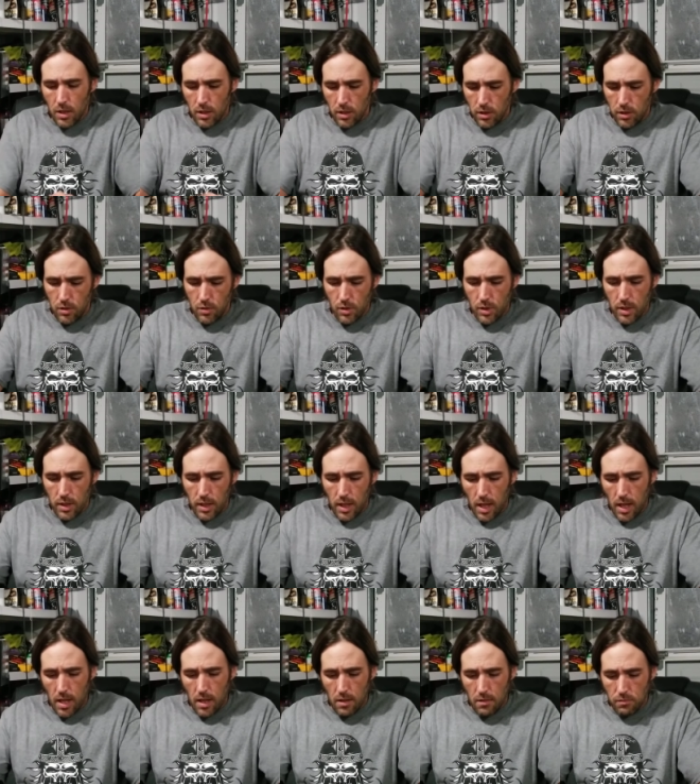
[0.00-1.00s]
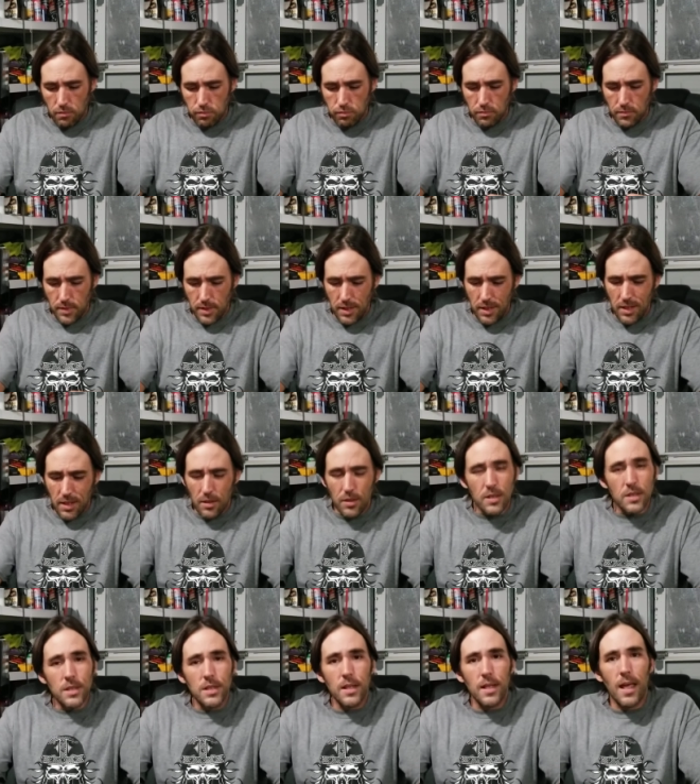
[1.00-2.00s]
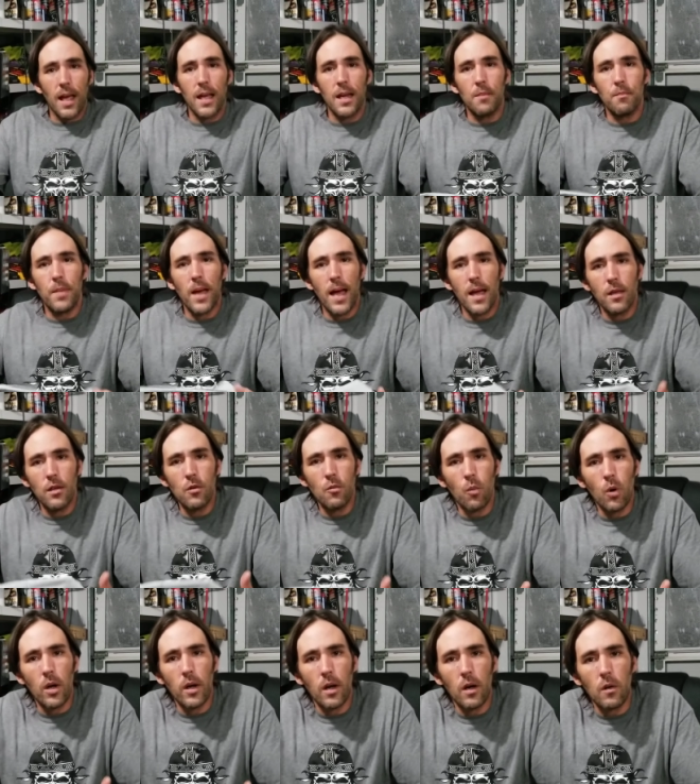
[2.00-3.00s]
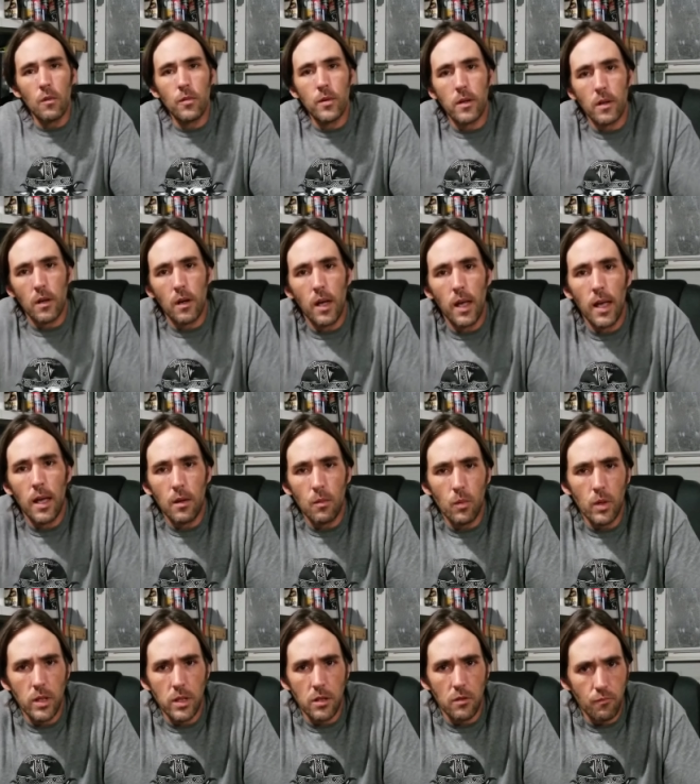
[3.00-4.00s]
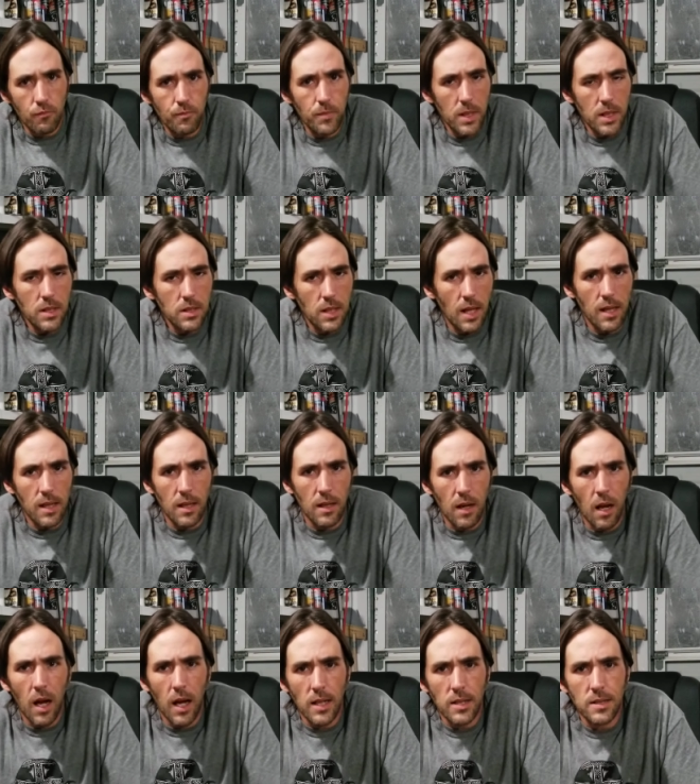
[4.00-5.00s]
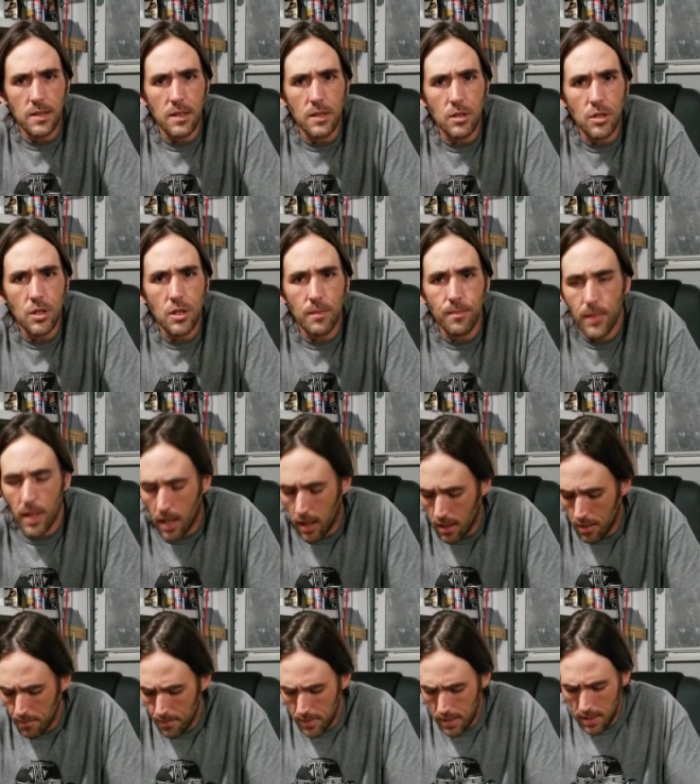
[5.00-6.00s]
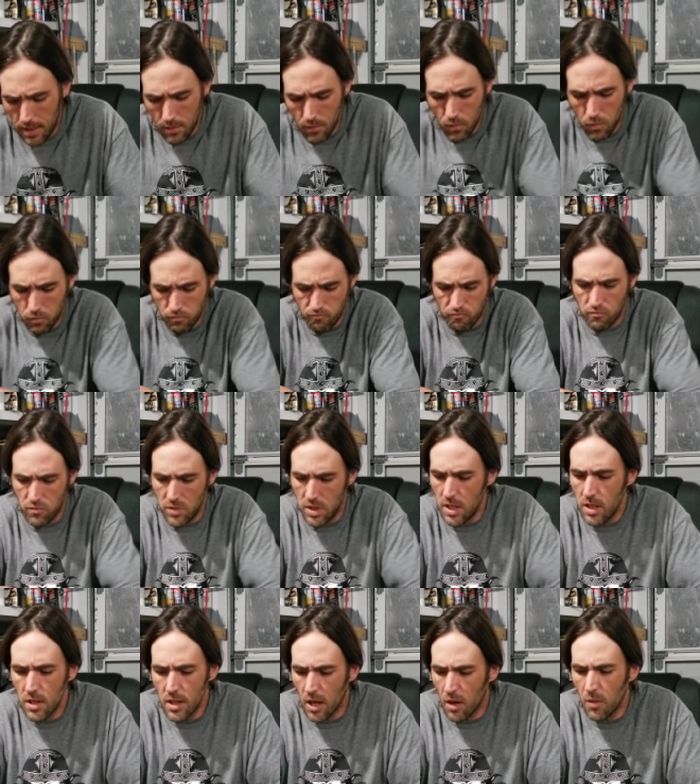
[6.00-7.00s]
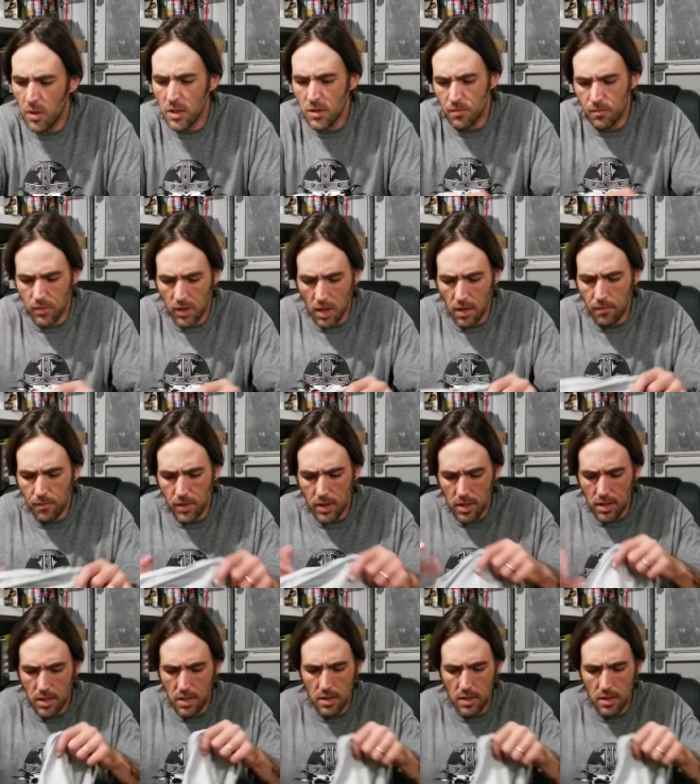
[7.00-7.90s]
You could this is the kind of bag you want over your head when you've been taken hostage. It's fluffy.